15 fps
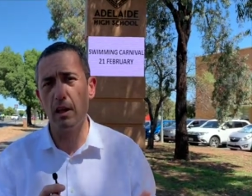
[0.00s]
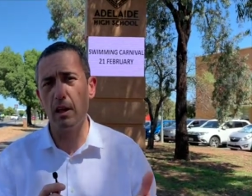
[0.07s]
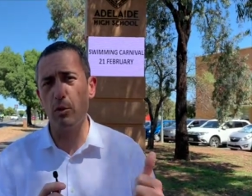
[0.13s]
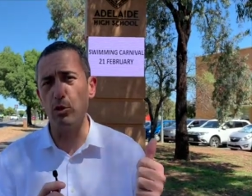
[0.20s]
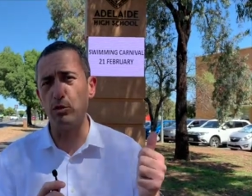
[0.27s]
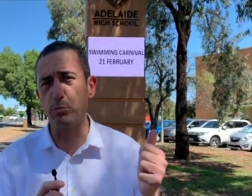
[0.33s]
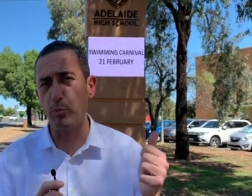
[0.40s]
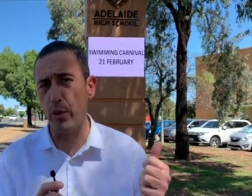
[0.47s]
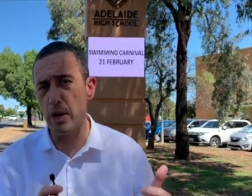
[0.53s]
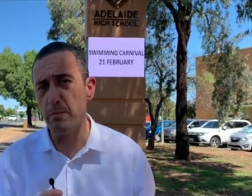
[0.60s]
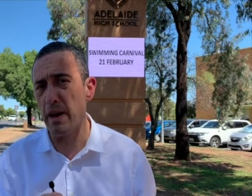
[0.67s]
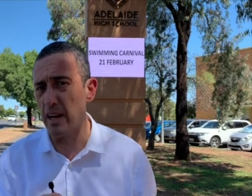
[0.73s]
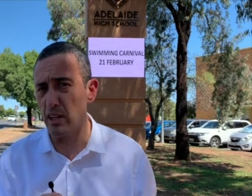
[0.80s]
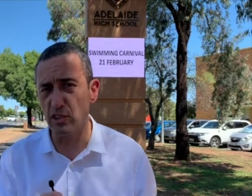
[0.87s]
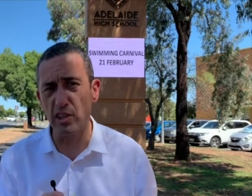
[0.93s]
it was
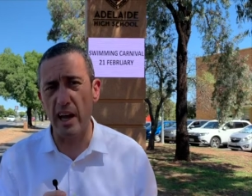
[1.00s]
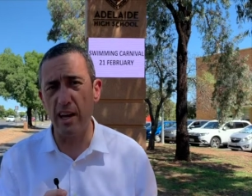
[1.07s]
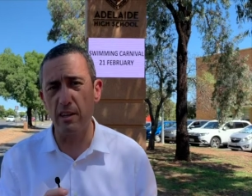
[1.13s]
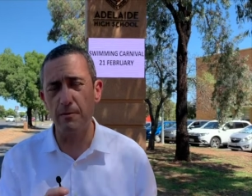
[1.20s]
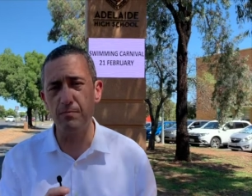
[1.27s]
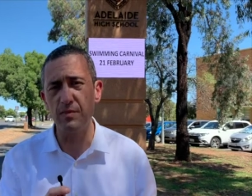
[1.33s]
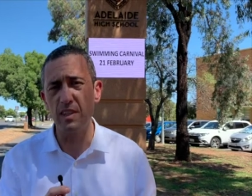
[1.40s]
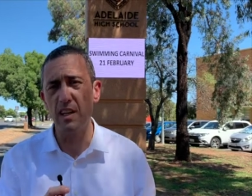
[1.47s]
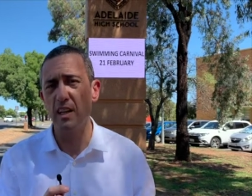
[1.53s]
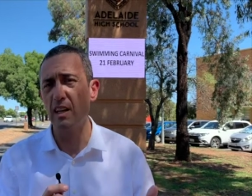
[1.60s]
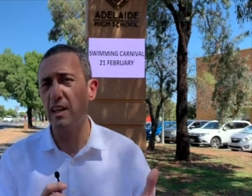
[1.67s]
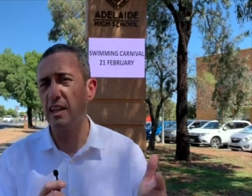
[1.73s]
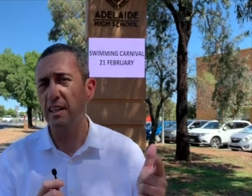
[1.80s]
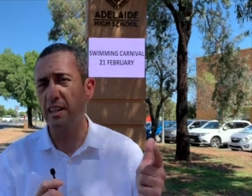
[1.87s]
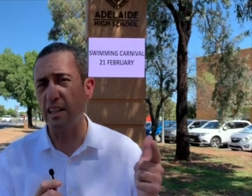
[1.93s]
premeditated,
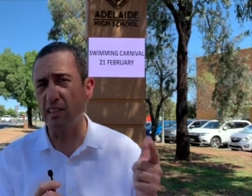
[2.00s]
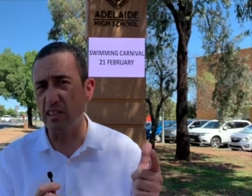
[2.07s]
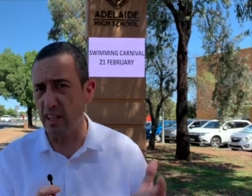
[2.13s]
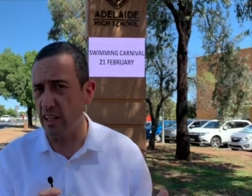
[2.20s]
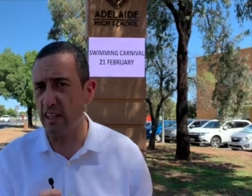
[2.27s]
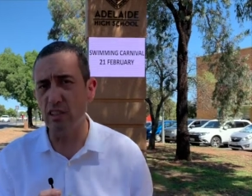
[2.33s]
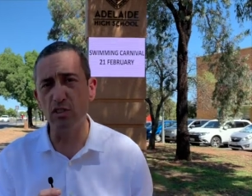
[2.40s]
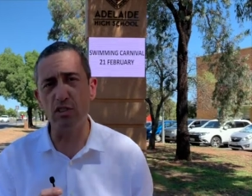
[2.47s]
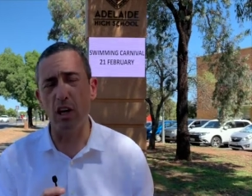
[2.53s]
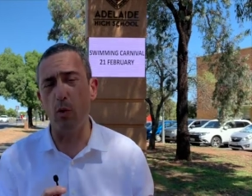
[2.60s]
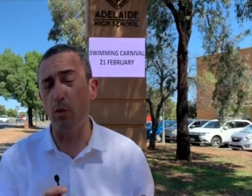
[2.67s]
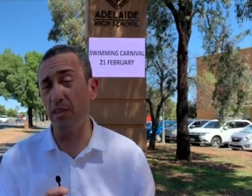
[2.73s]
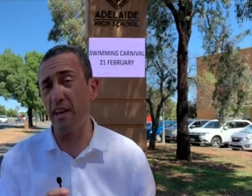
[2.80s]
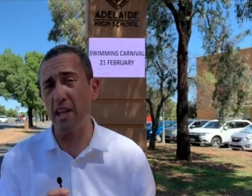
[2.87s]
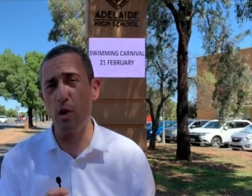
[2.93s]
you didn't consult
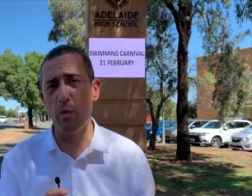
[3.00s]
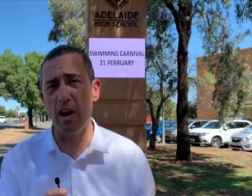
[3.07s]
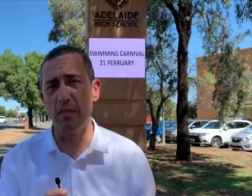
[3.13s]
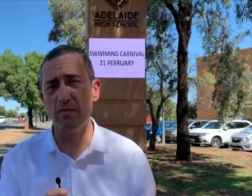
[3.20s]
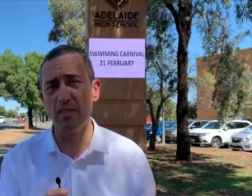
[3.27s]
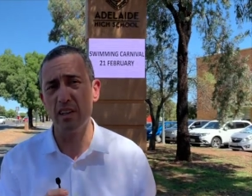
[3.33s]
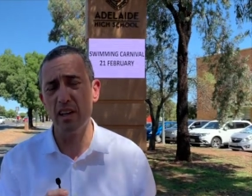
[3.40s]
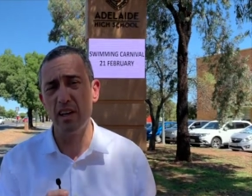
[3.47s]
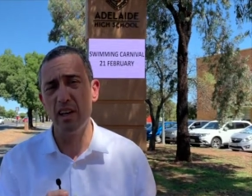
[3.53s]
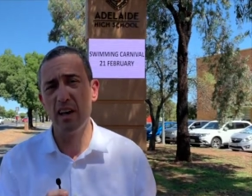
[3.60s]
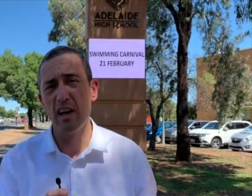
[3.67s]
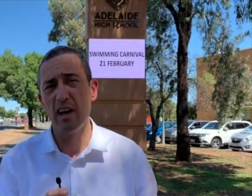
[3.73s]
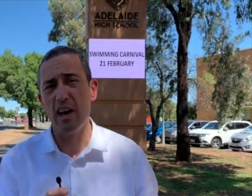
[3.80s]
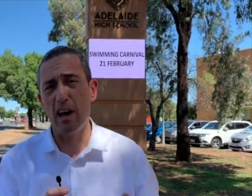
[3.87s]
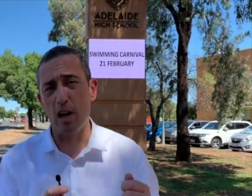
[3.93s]
with anyone,
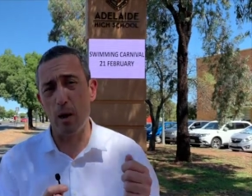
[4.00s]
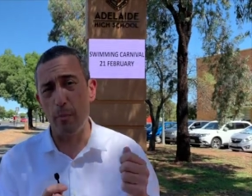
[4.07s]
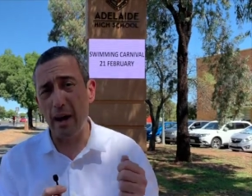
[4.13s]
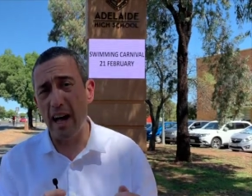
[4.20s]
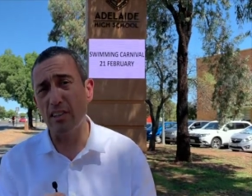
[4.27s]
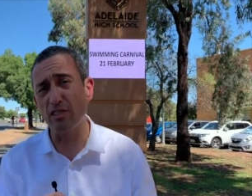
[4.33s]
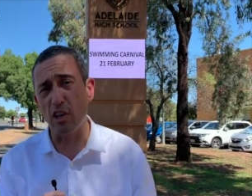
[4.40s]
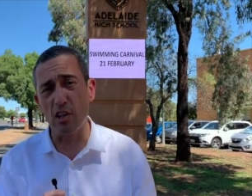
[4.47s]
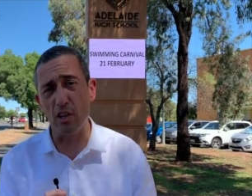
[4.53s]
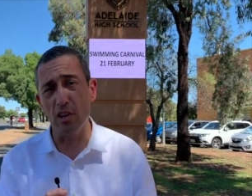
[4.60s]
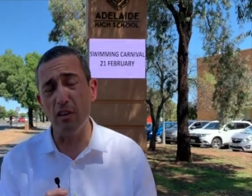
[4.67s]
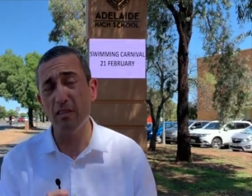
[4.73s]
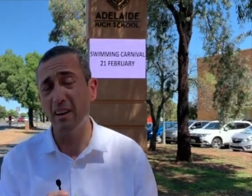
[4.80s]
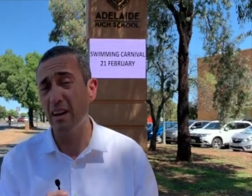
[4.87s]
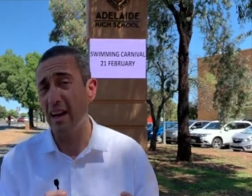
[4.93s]
and I'm asking
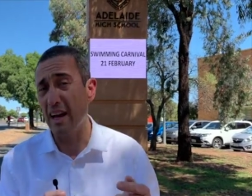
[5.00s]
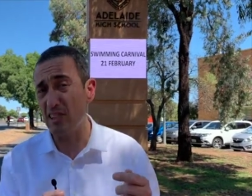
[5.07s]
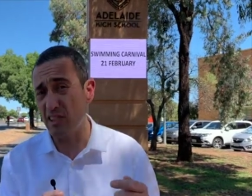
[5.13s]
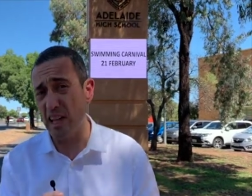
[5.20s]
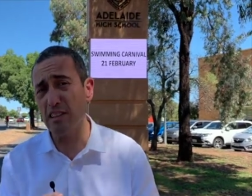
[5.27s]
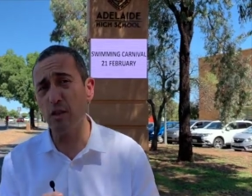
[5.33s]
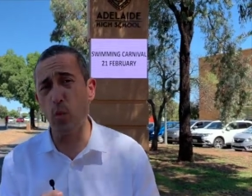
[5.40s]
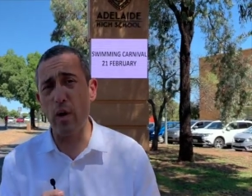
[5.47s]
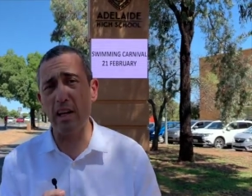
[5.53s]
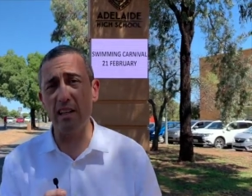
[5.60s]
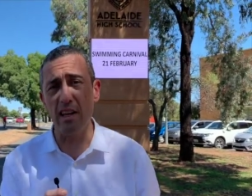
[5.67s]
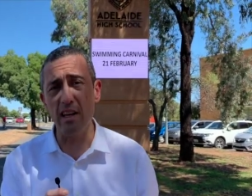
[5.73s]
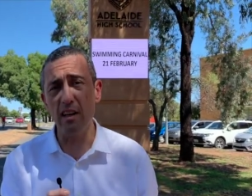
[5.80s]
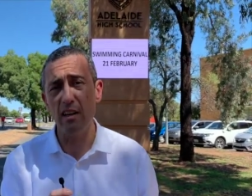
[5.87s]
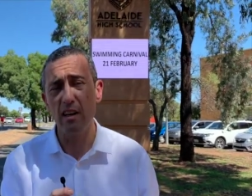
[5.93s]
you, attend the
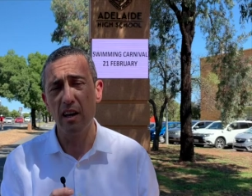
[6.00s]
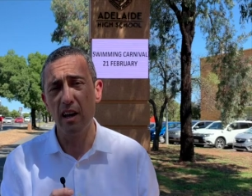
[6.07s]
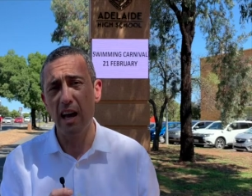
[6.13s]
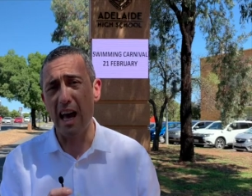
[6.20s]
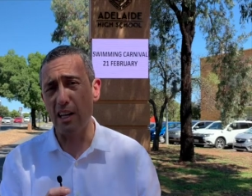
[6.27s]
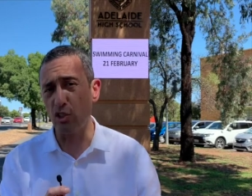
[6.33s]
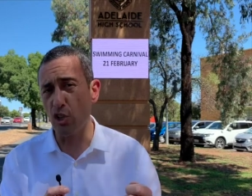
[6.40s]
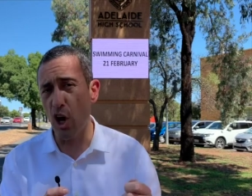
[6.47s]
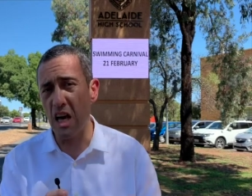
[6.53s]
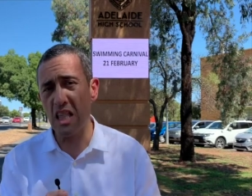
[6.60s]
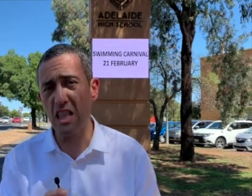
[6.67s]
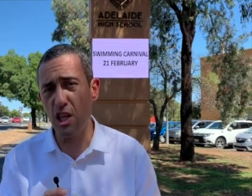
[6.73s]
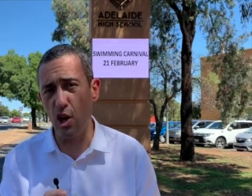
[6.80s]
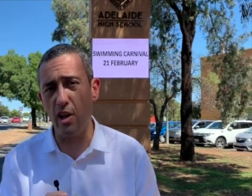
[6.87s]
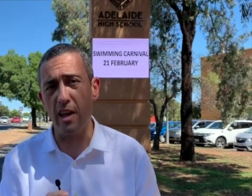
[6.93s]
rally at
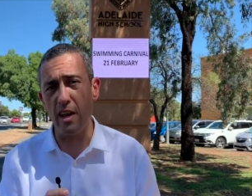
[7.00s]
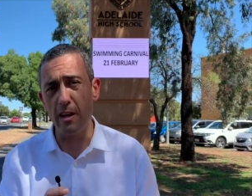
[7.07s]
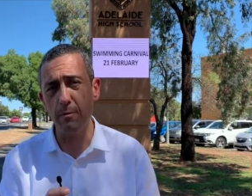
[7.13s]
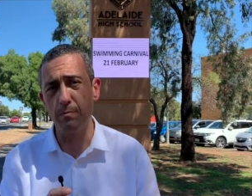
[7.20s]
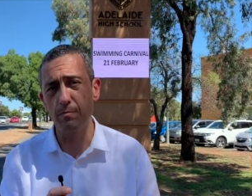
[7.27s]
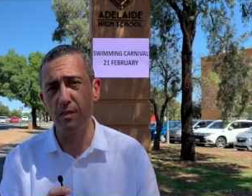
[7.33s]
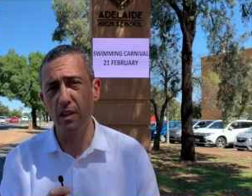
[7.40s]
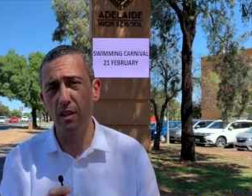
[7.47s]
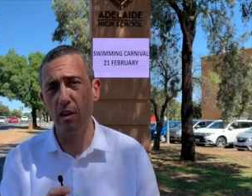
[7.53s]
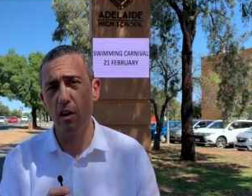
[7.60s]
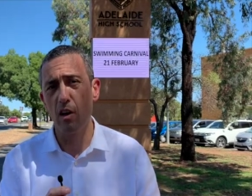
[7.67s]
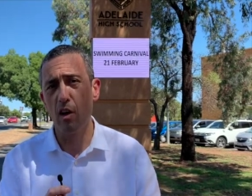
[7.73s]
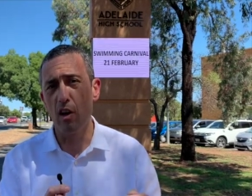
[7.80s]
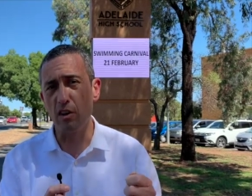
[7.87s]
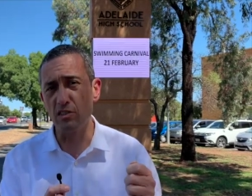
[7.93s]
9:30
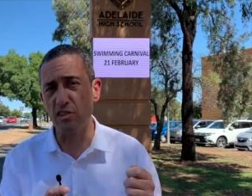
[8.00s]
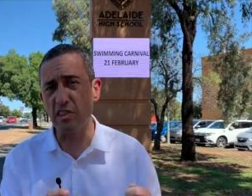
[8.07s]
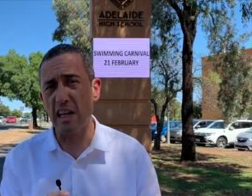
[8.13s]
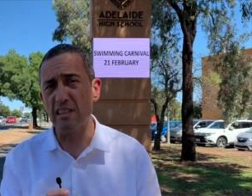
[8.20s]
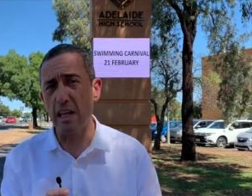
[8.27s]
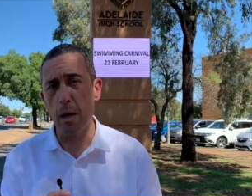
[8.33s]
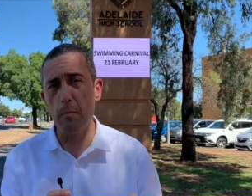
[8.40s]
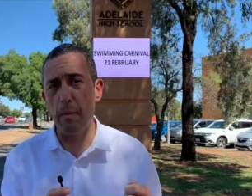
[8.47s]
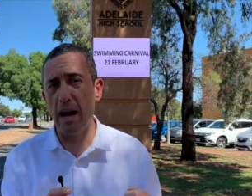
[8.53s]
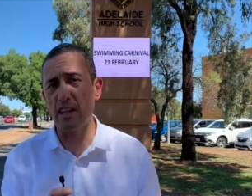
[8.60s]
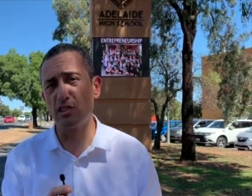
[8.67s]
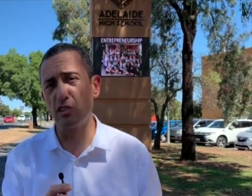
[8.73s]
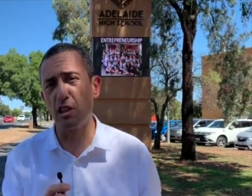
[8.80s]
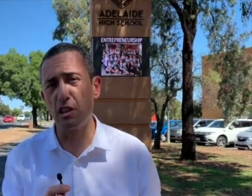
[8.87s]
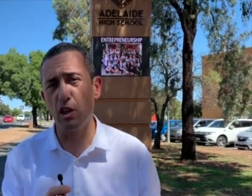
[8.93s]
on Sunday,
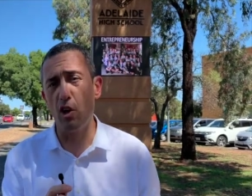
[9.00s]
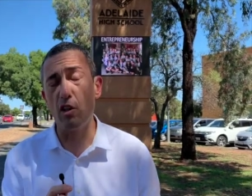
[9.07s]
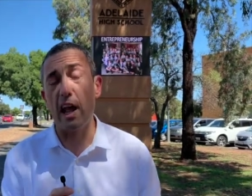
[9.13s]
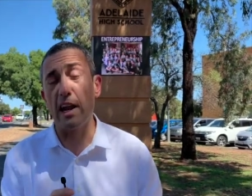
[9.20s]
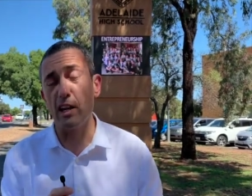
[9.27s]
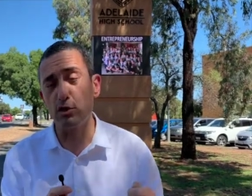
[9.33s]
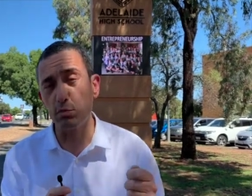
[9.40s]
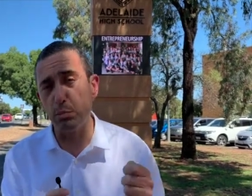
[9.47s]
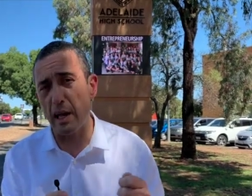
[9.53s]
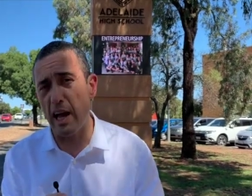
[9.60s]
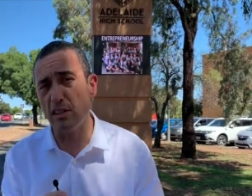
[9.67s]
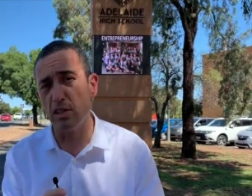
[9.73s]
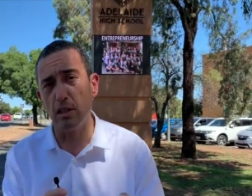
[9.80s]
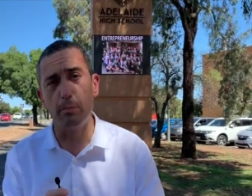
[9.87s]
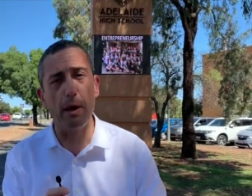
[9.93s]
March the 3rd, and
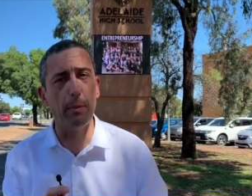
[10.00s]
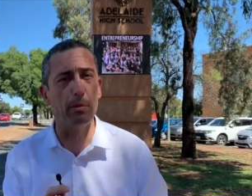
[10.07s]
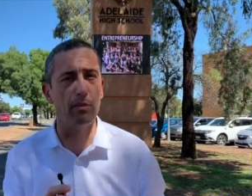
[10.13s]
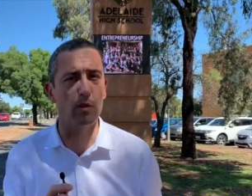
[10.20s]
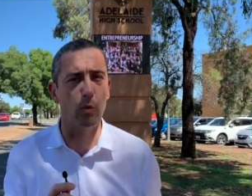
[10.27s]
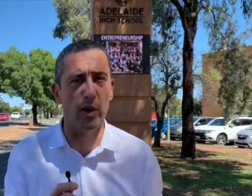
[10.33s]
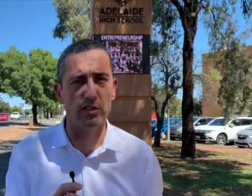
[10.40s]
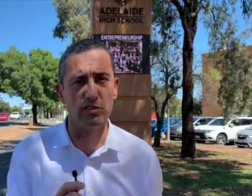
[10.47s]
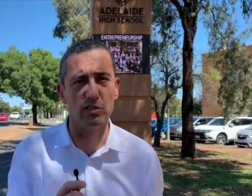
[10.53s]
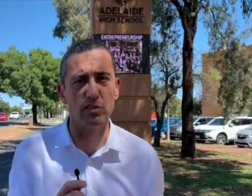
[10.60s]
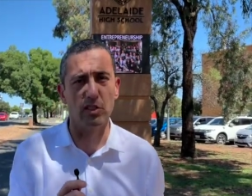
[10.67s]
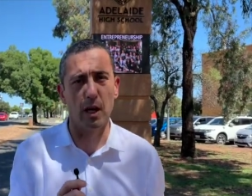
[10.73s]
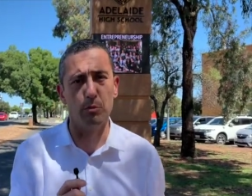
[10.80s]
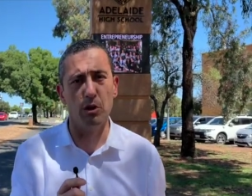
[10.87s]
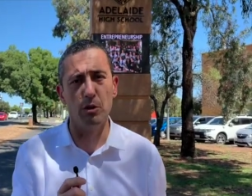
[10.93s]
explain to the people of the western
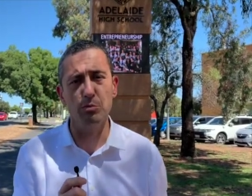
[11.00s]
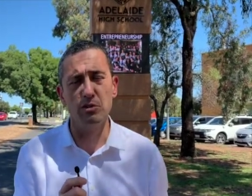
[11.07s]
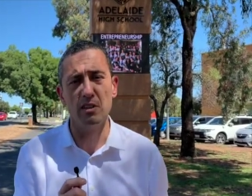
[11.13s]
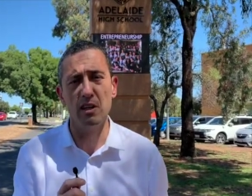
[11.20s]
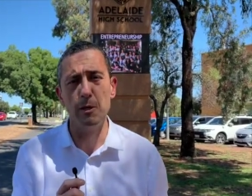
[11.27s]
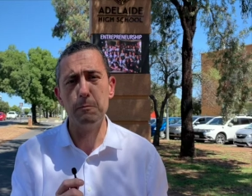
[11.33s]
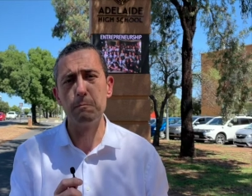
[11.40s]
suburbs